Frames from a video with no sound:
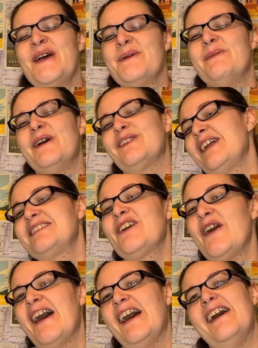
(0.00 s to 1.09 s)
But let's go
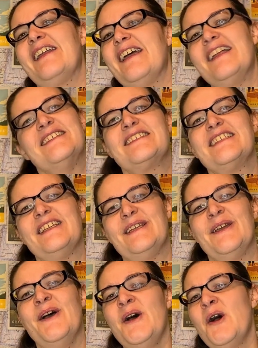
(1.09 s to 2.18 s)
ahead and see
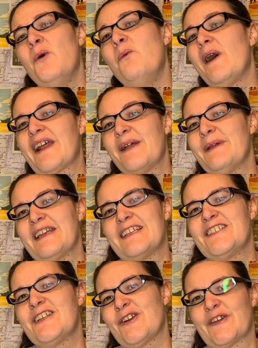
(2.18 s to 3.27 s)
what I
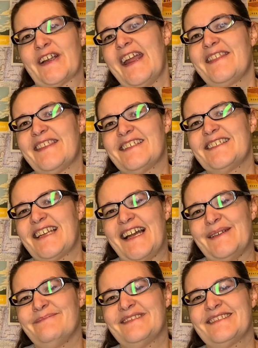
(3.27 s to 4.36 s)
managed to create this time.